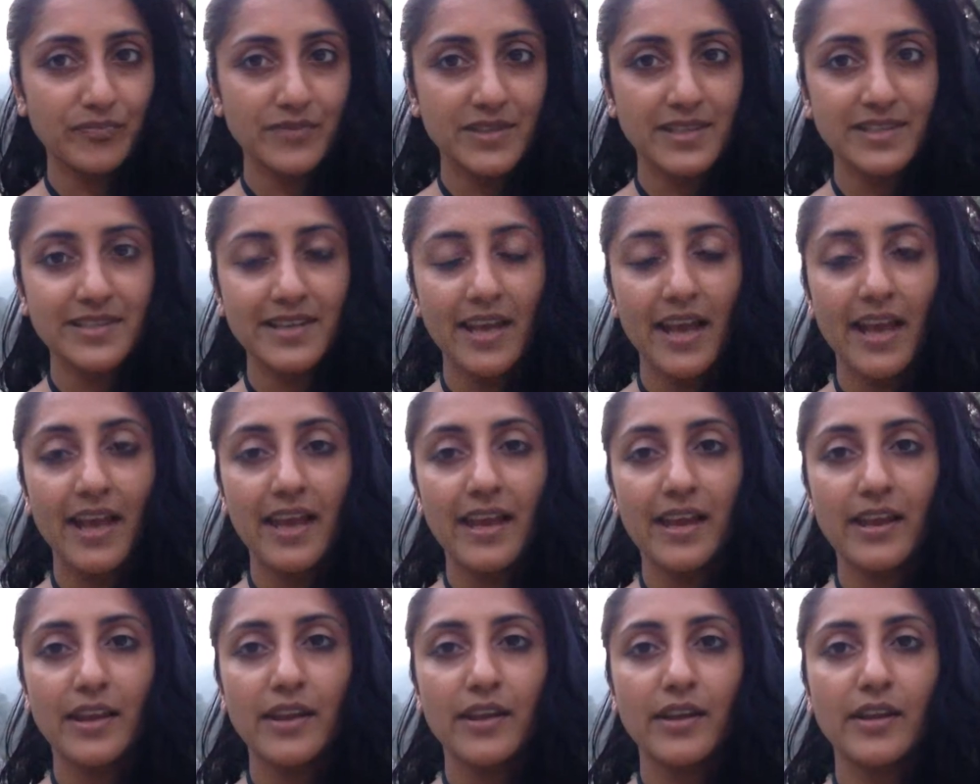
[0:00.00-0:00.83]

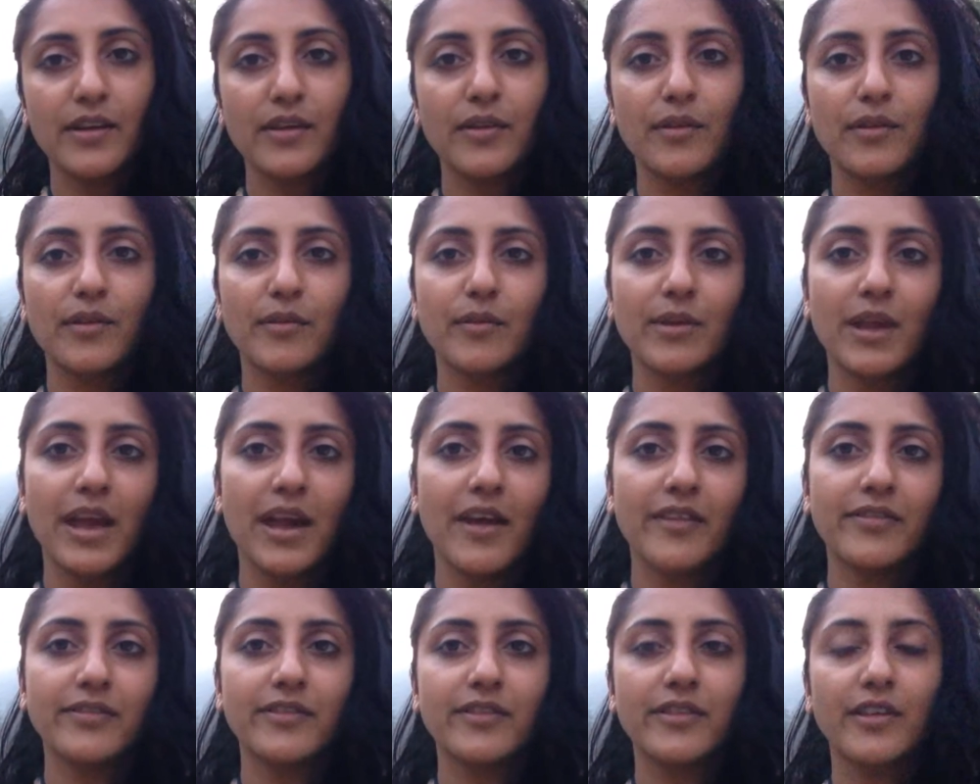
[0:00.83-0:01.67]
Today we
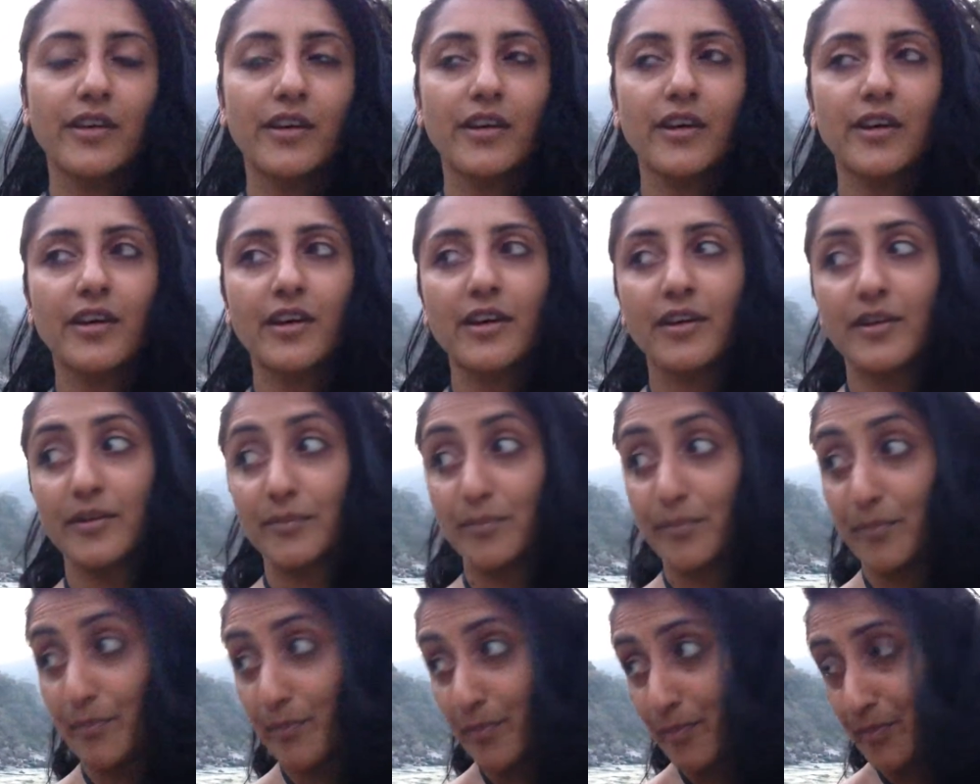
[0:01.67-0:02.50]
had the
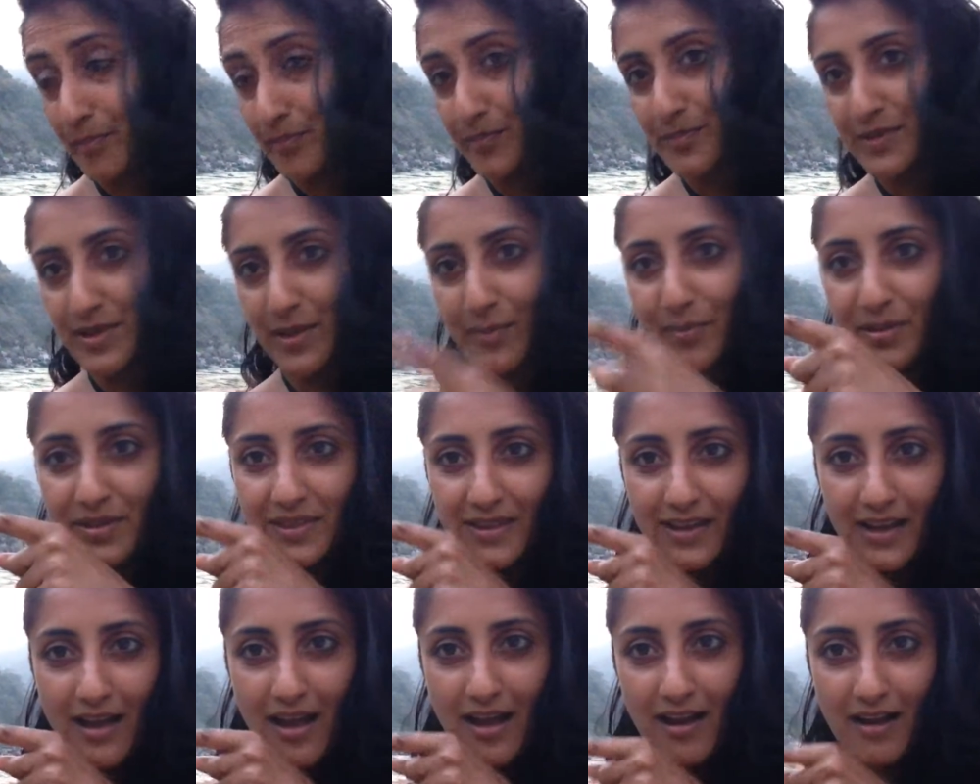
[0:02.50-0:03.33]
dip in
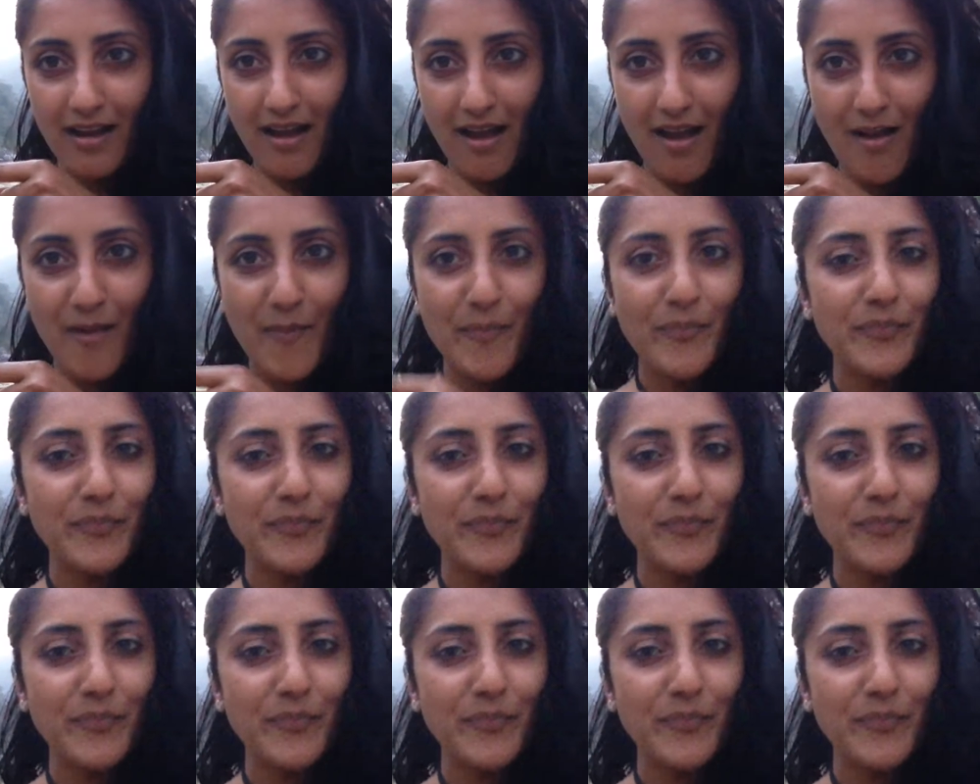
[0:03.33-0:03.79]
the Ganga.